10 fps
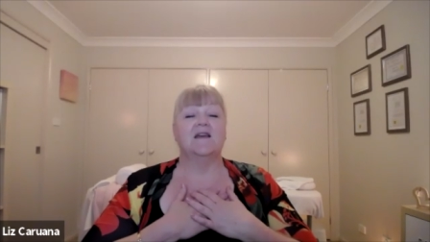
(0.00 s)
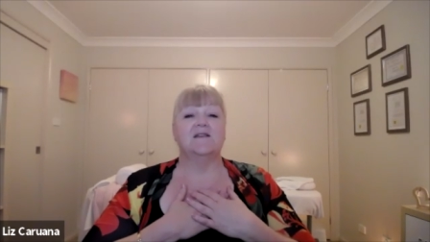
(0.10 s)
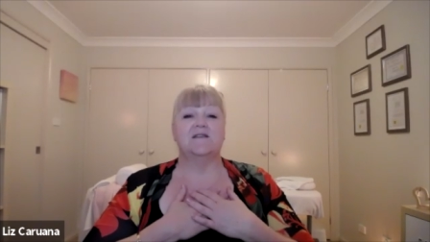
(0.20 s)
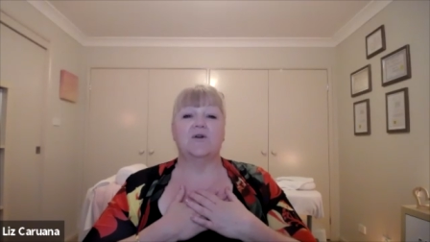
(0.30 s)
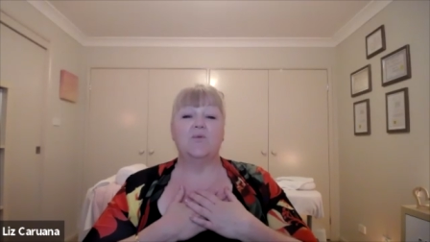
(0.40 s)

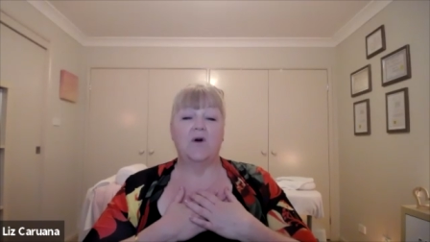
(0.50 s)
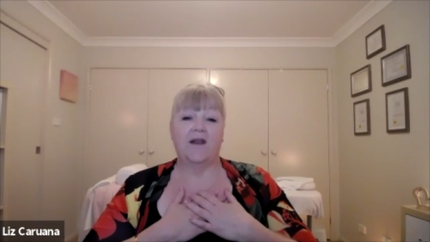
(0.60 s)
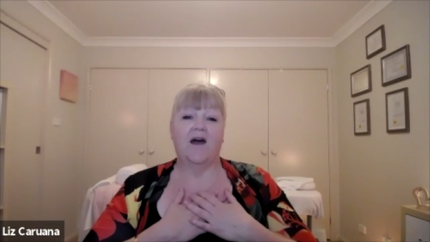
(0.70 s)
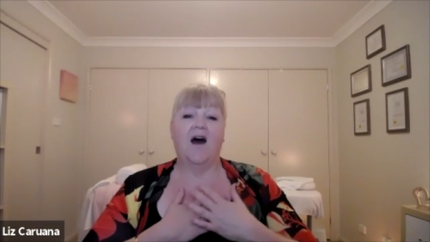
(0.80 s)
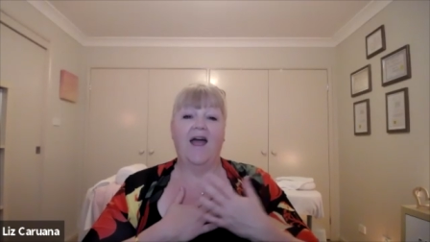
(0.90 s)
So
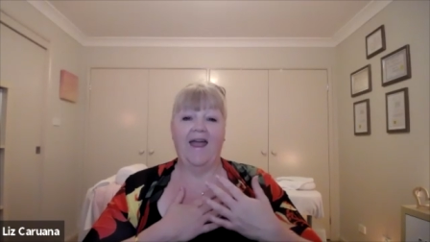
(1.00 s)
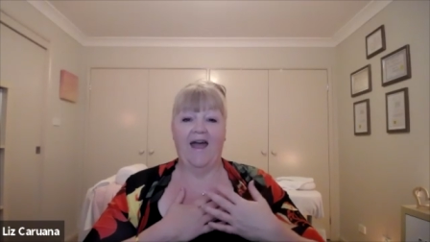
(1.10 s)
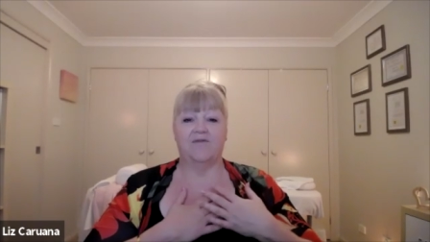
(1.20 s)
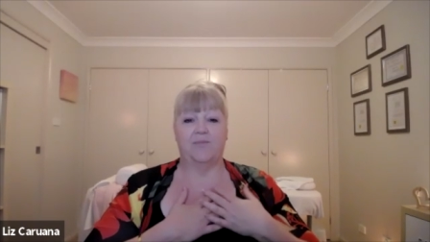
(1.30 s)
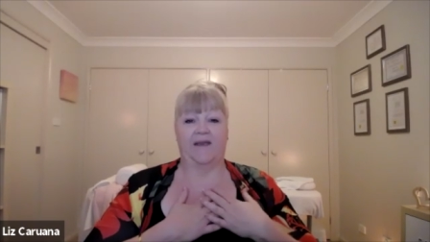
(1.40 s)
what I
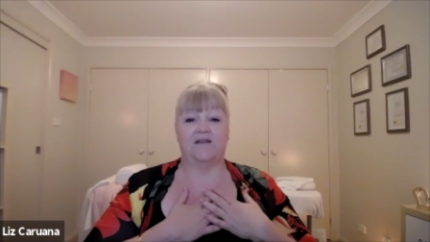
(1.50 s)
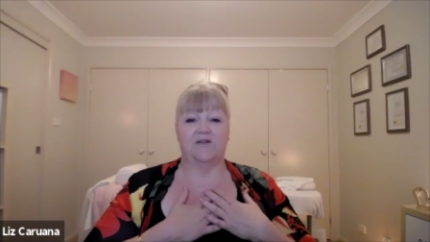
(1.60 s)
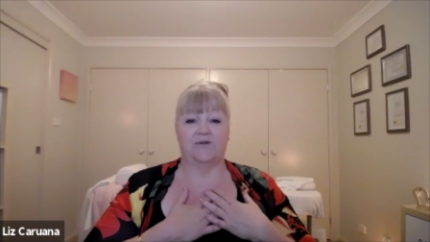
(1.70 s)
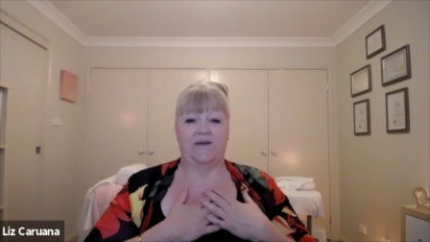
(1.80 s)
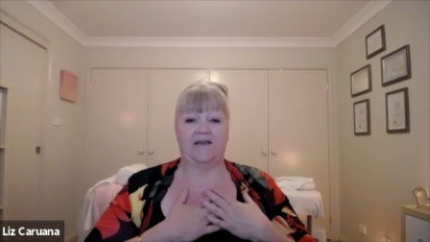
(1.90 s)
have been
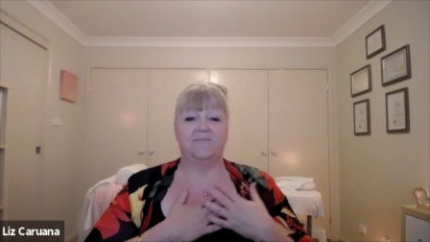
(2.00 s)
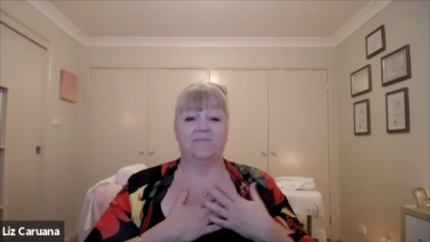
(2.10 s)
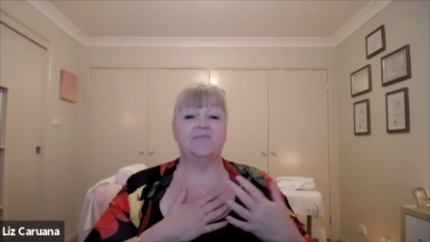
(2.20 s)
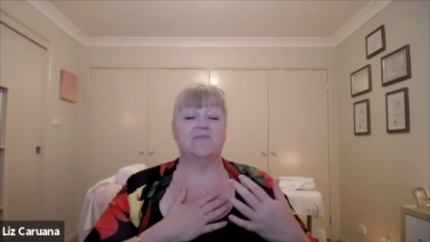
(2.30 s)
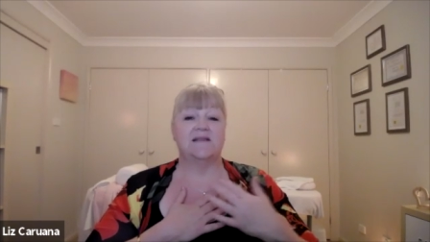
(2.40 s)
doing
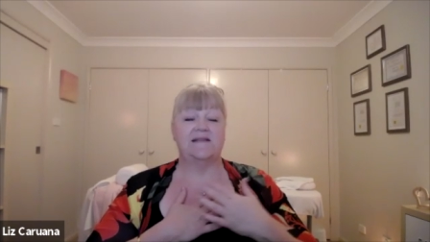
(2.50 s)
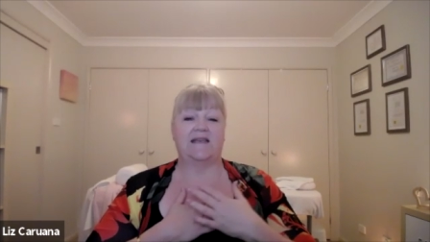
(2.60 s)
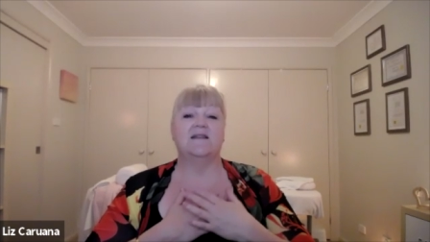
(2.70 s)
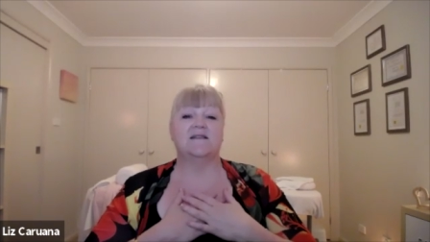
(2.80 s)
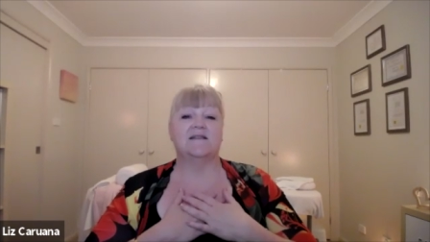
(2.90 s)

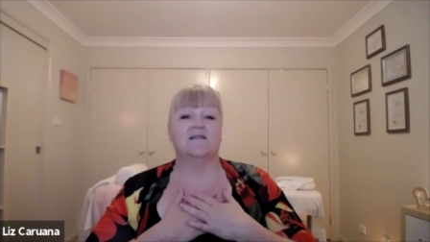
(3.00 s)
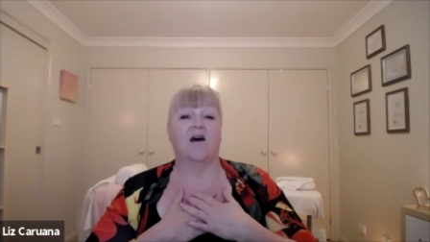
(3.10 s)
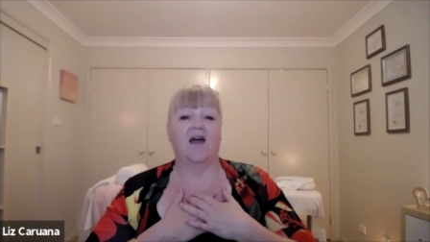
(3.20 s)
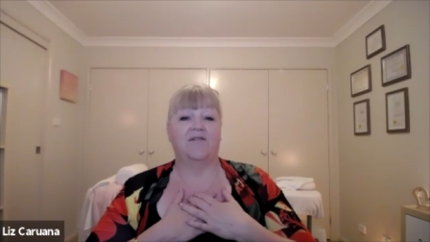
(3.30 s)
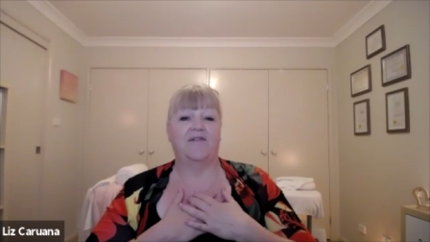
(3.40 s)
since
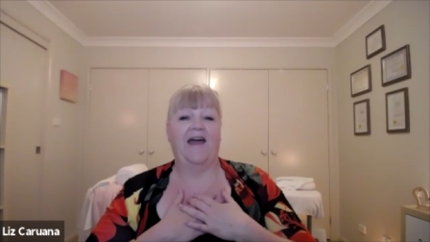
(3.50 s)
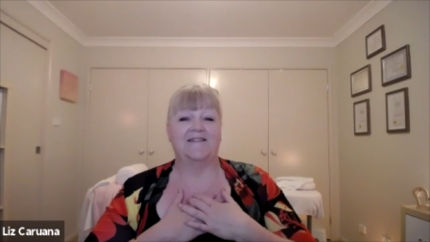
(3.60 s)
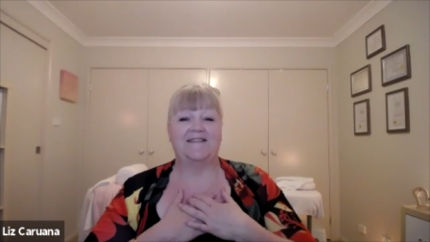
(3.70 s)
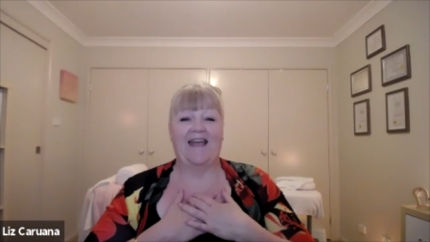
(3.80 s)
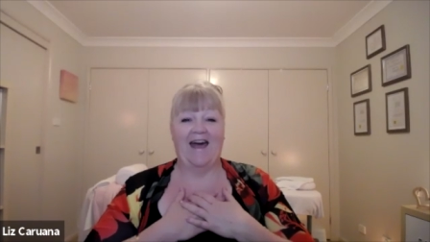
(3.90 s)
I
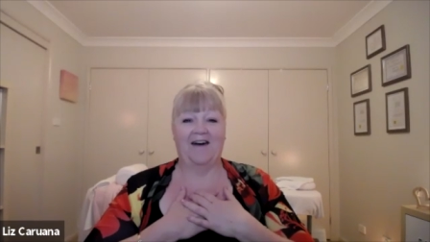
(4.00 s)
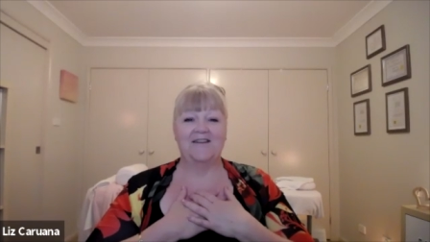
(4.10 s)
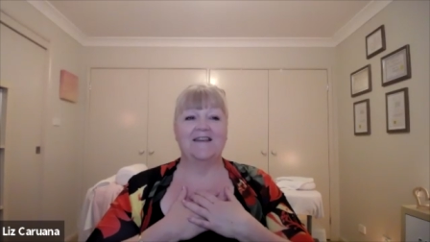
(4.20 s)
found out,